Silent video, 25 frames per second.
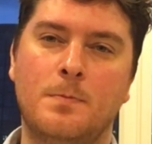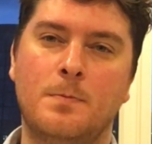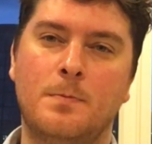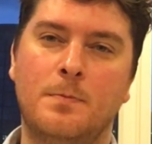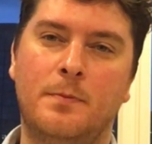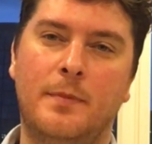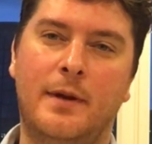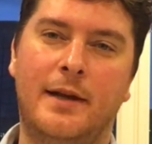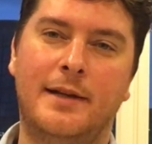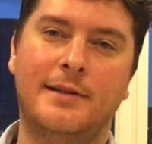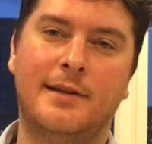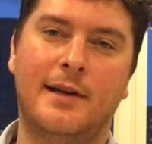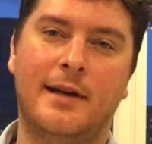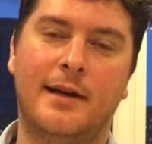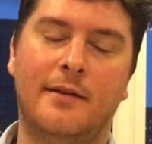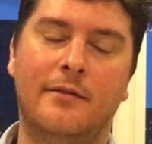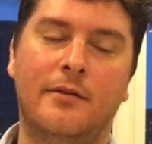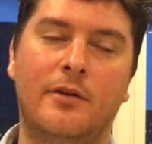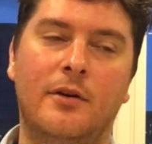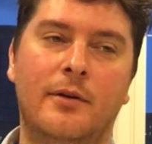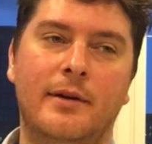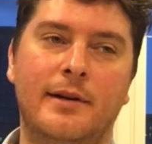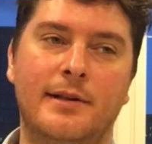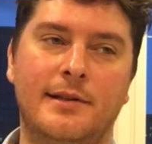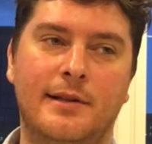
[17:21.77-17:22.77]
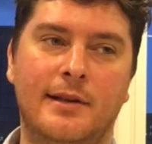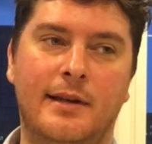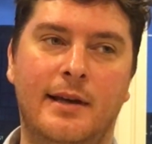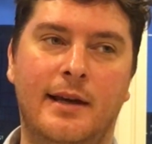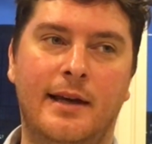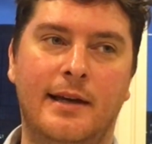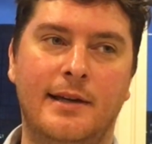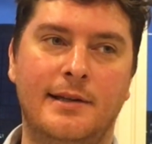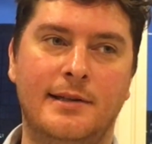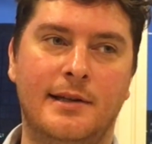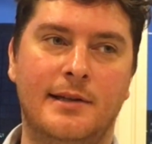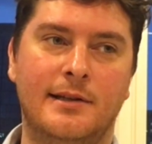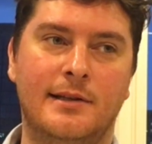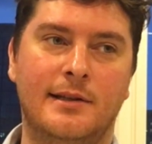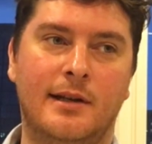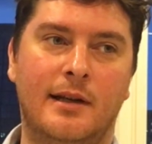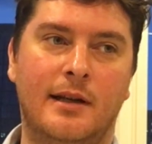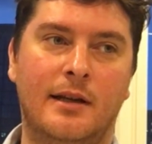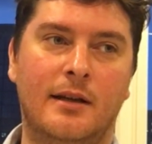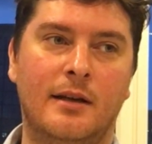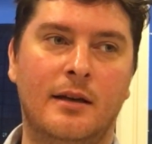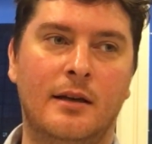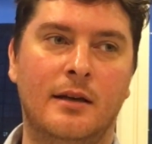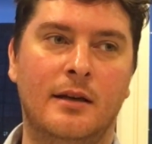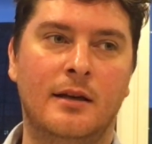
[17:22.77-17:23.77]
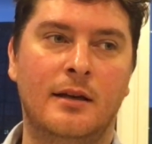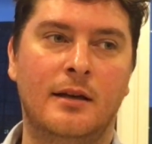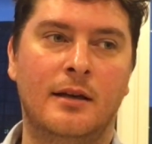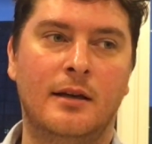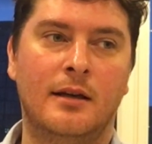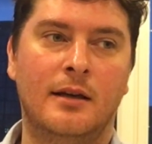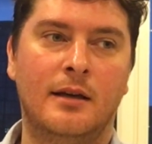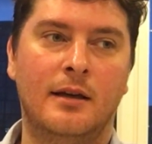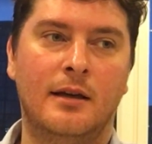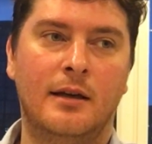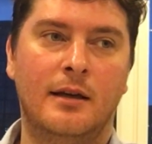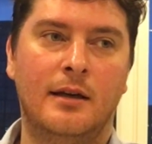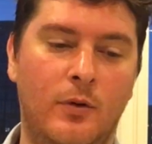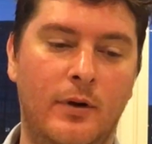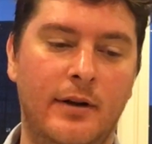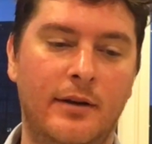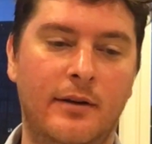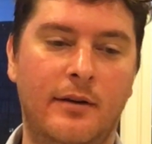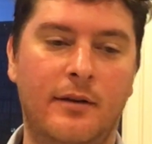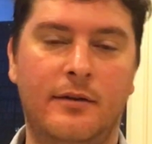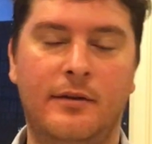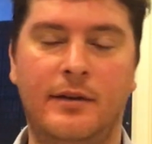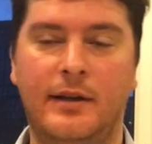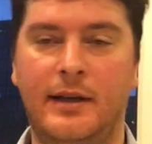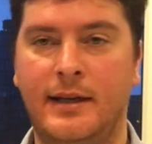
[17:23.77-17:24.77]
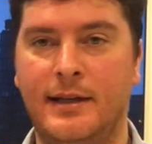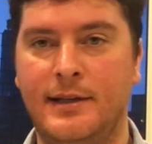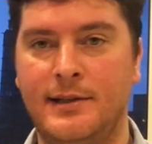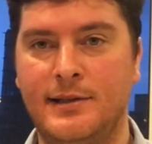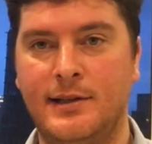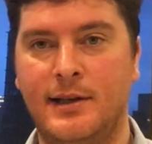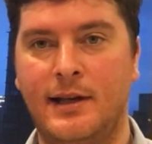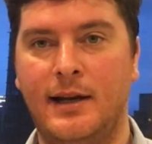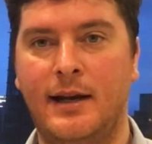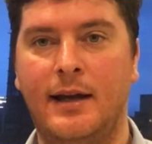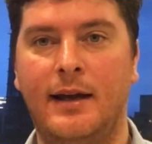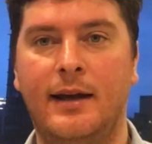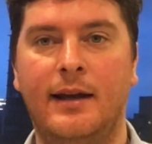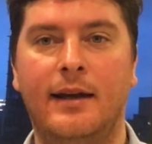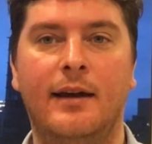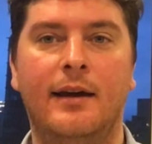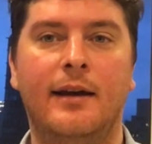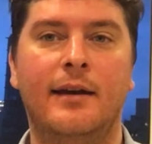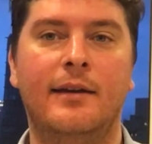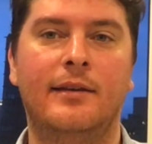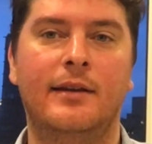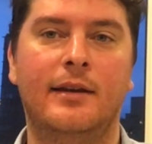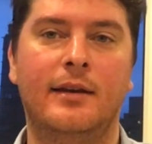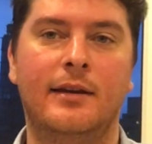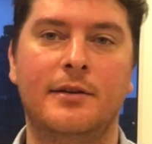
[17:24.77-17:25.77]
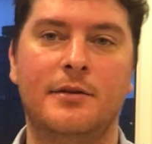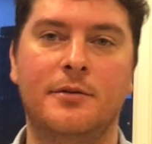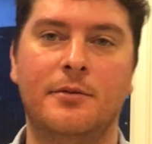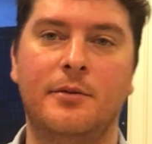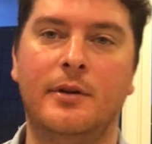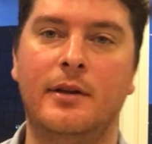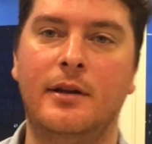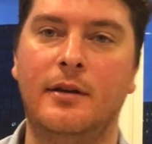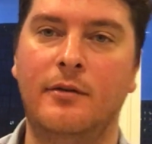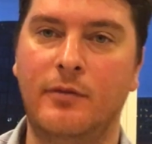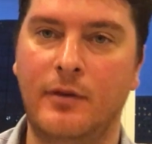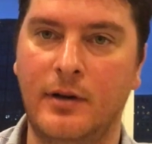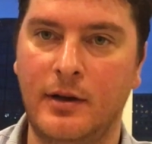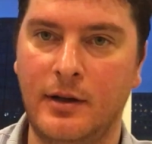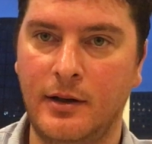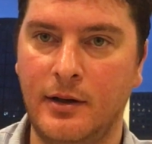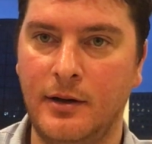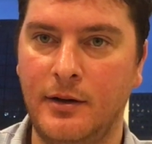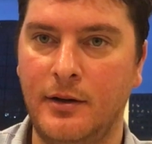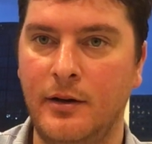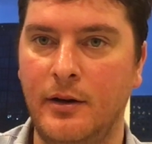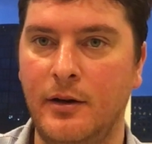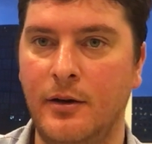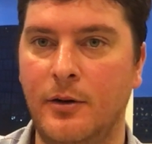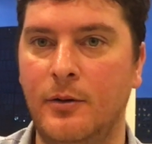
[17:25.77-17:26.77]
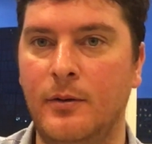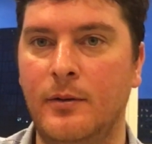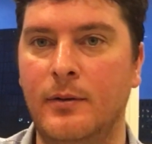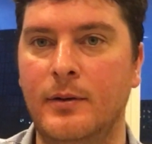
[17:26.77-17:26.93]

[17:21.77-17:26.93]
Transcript: That's kind of always the case, isn't it? One of the things that I think is really fun to do